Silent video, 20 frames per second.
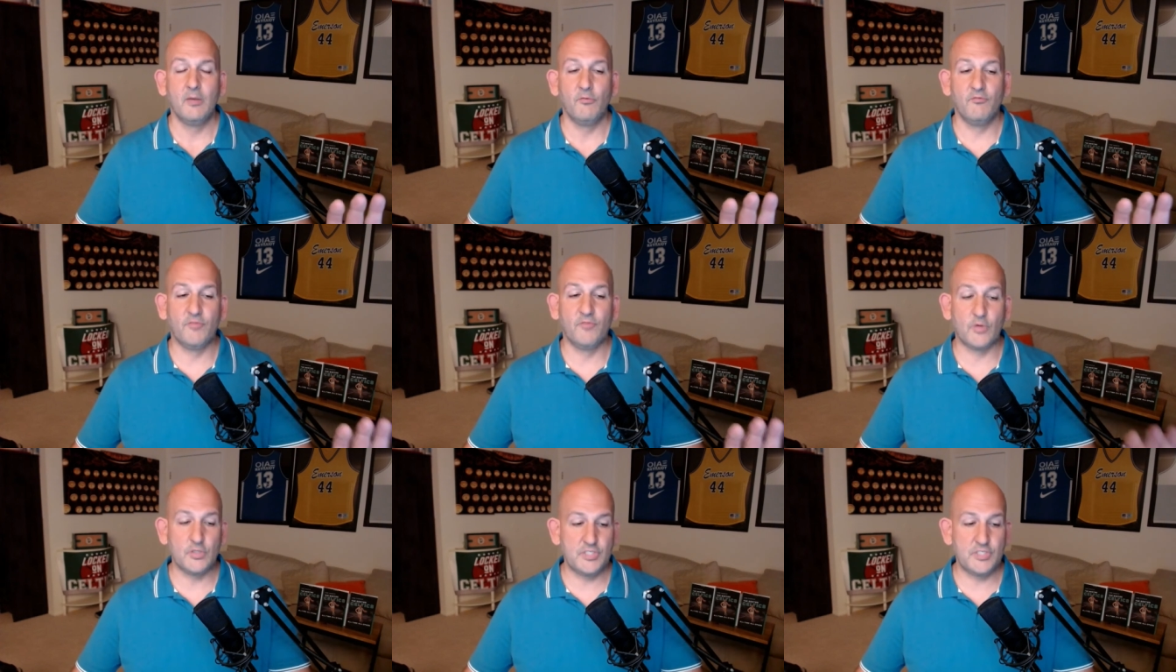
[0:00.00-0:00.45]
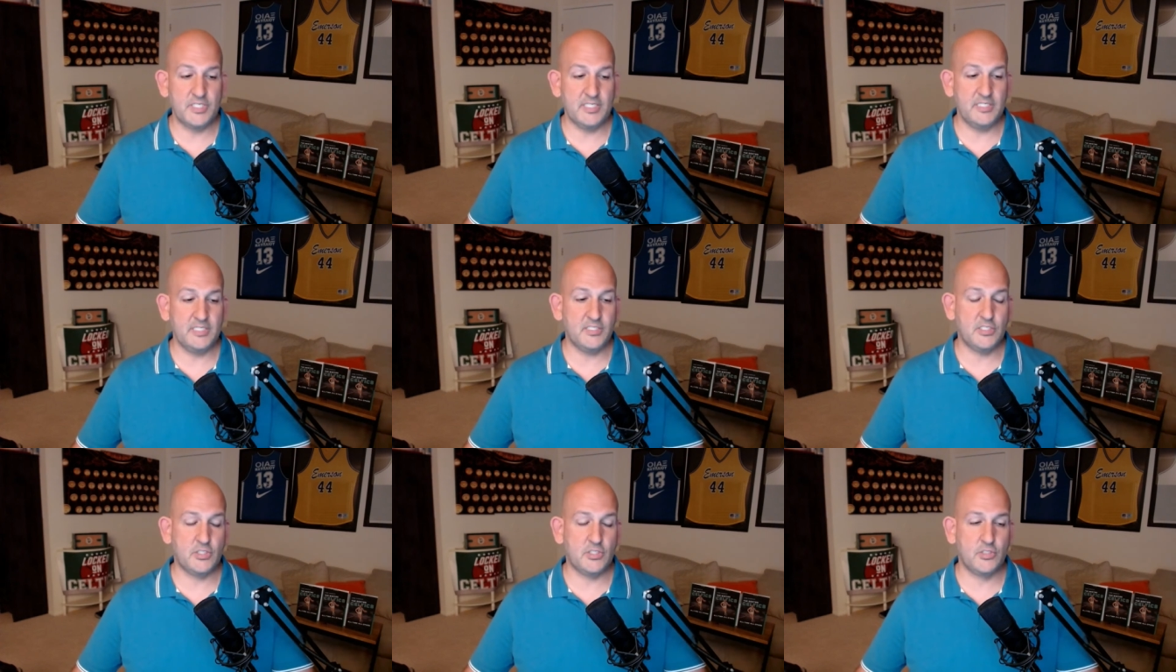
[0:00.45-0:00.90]

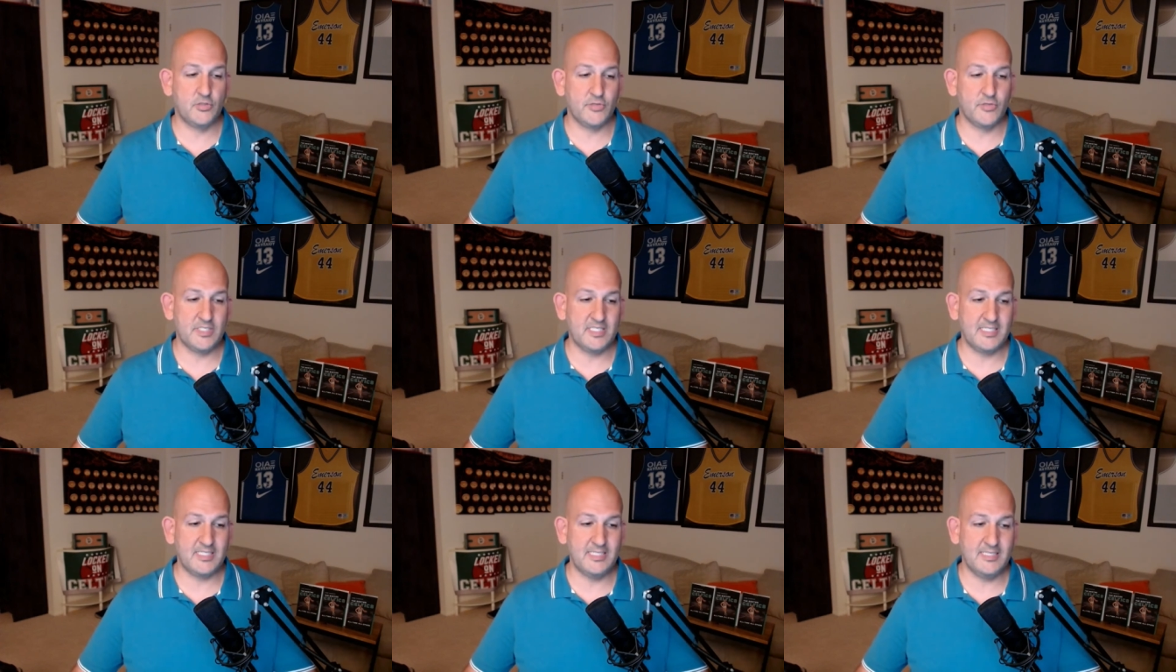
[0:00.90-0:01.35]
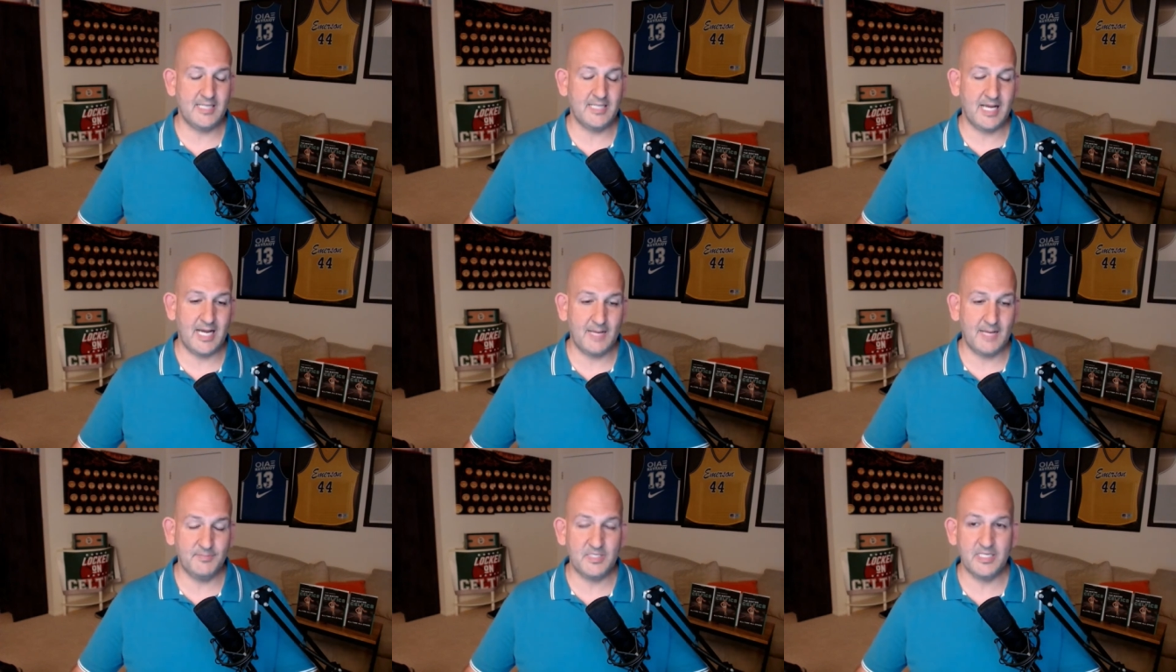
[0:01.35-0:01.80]
versus Tristan
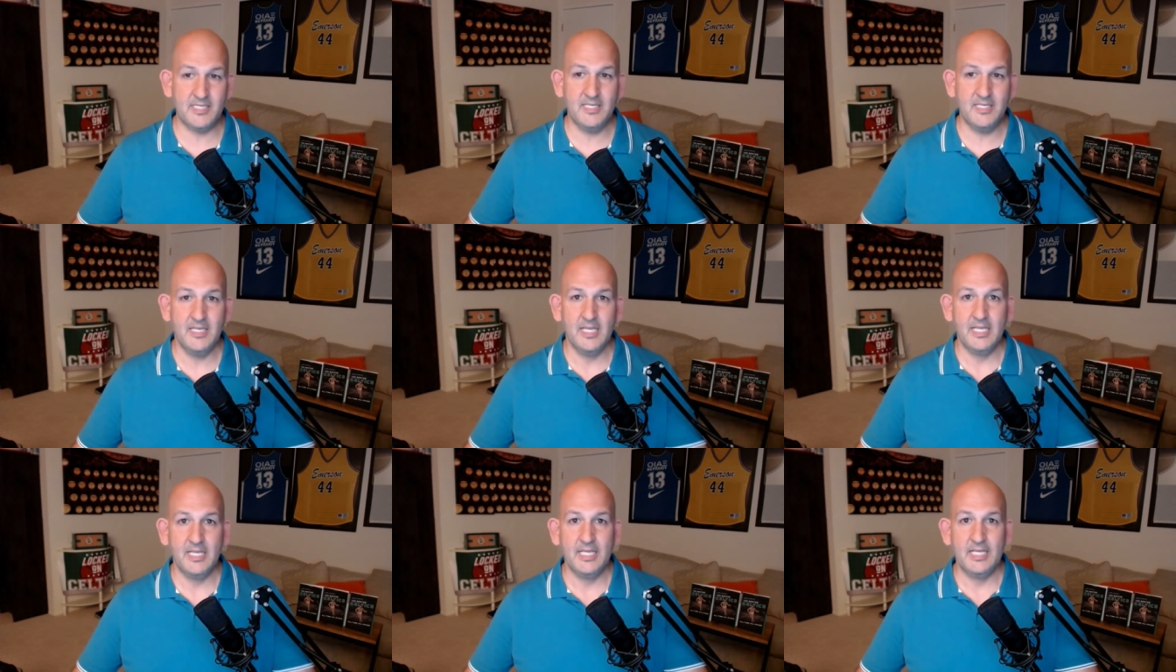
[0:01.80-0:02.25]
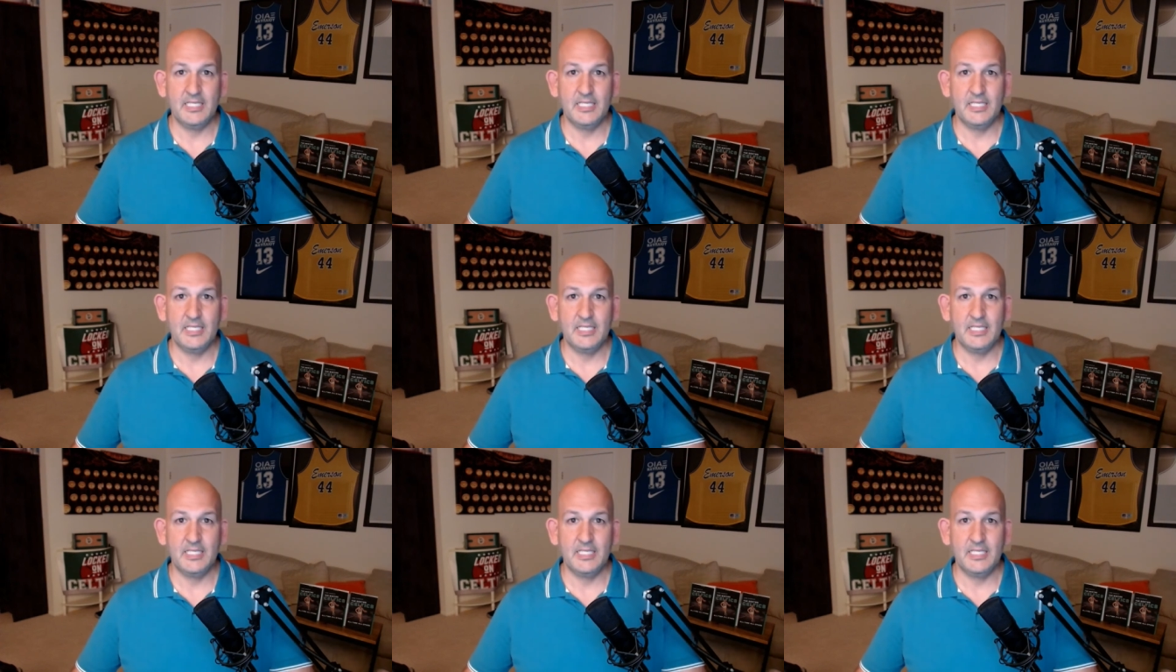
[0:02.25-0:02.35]
Thompson,